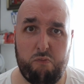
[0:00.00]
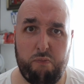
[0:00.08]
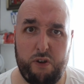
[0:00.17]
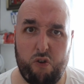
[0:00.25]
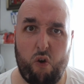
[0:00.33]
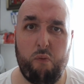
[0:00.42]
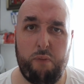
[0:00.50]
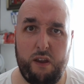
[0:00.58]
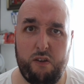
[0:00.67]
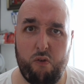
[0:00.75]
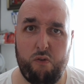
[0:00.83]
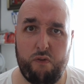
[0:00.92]
but don't
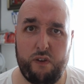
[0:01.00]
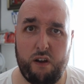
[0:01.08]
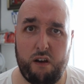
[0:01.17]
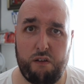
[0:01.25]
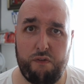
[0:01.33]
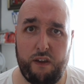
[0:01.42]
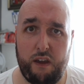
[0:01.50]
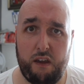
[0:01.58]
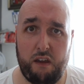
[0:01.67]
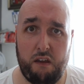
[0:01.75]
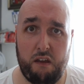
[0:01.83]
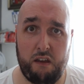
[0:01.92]
be doing
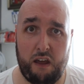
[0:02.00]
photography,